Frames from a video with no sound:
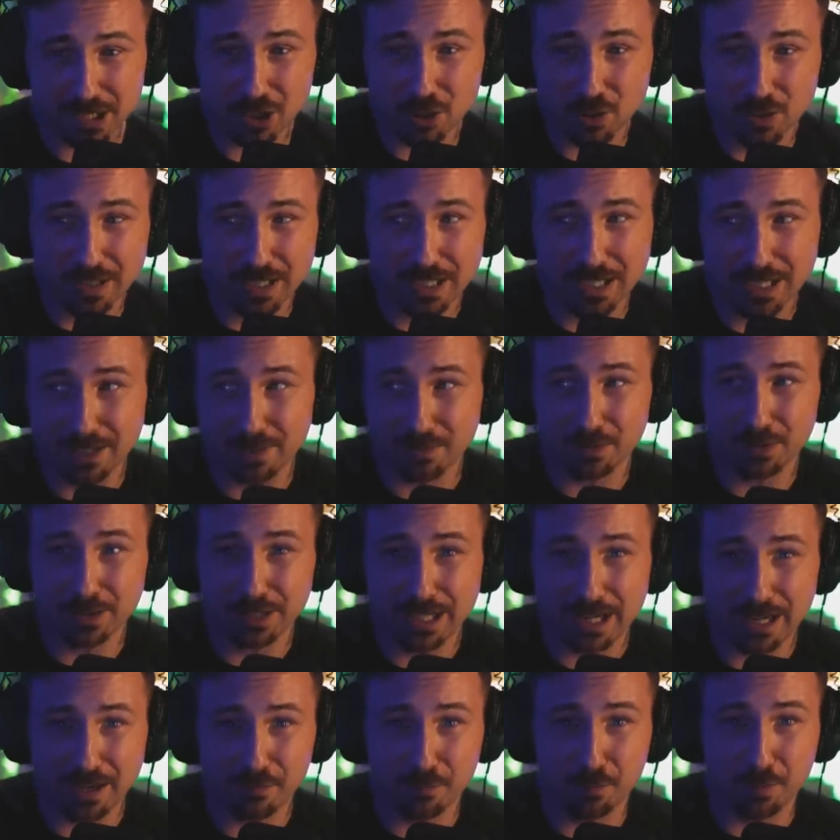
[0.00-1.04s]
you can't really
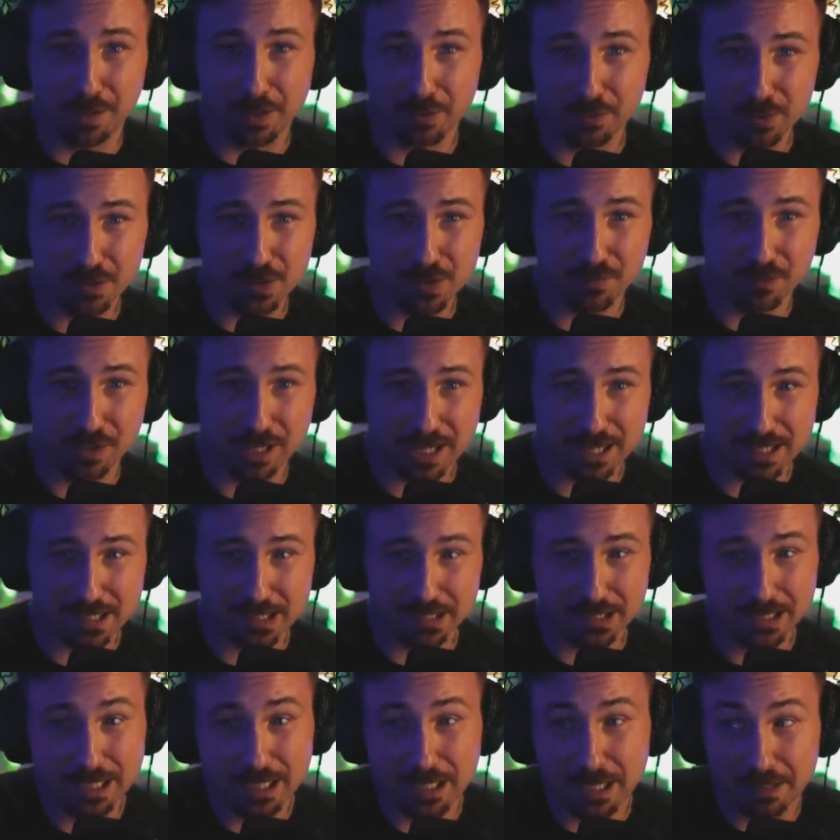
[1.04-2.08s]
have barrels of
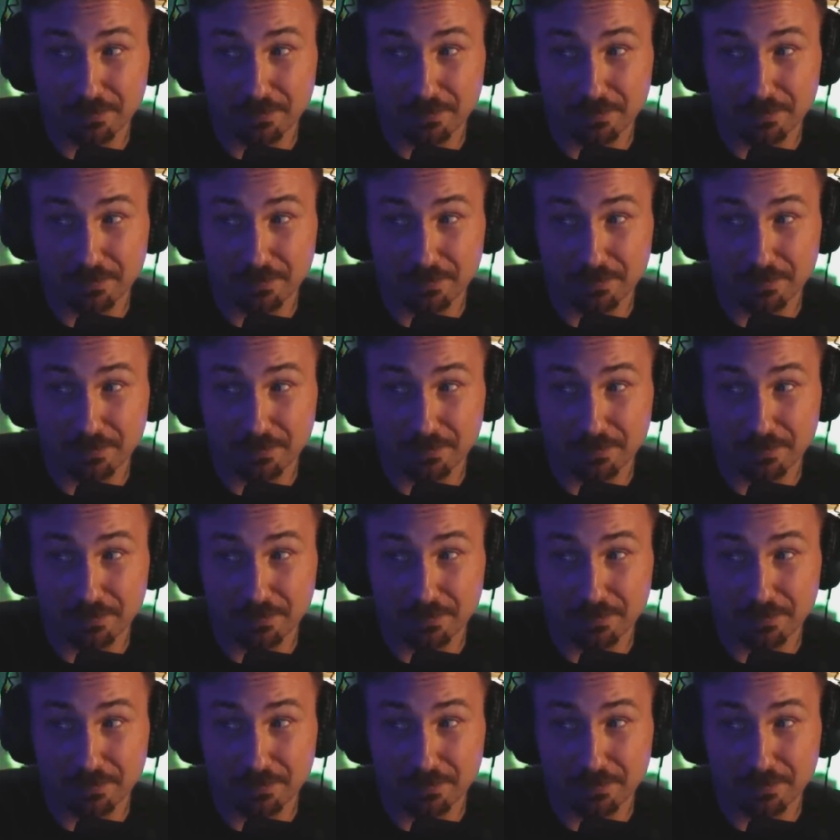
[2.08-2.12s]
gasoline.